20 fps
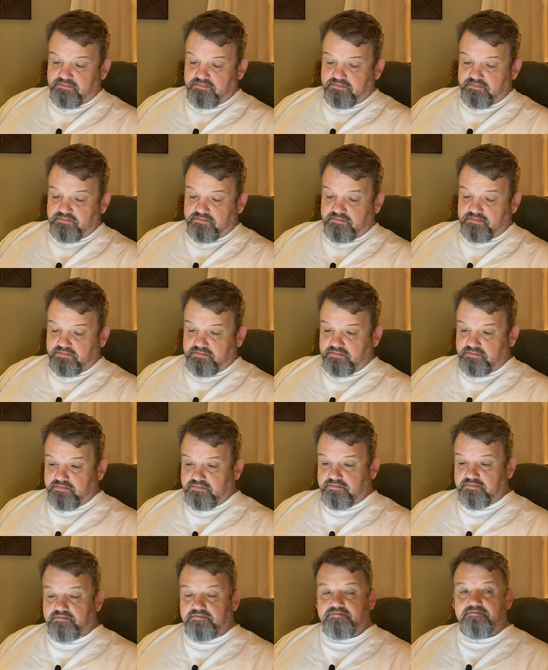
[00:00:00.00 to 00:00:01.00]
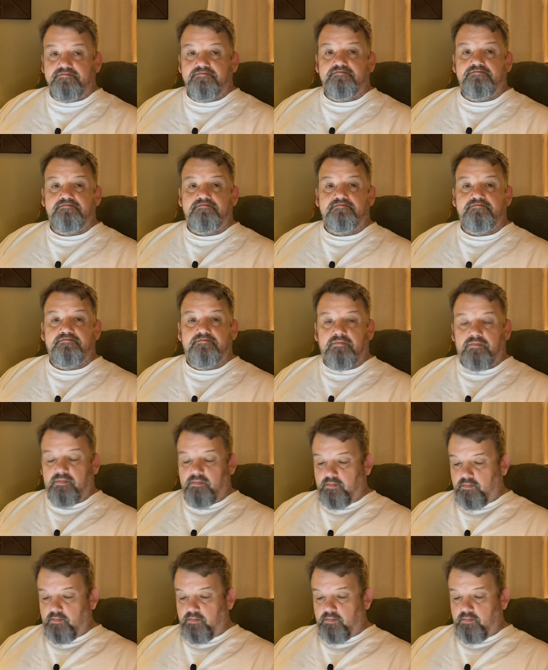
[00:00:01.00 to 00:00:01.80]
No one is speaking in this clip.